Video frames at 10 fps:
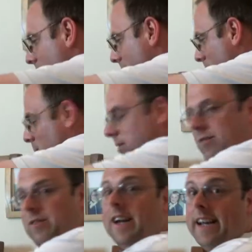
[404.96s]
I would
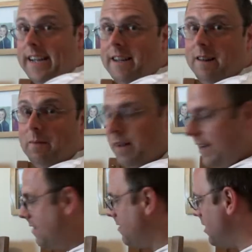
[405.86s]
say the
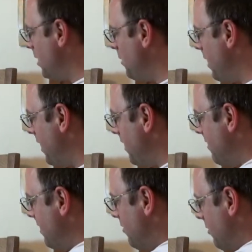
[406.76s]
PS2 and the
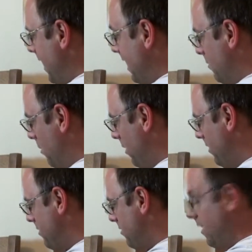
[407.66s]
original Xbox,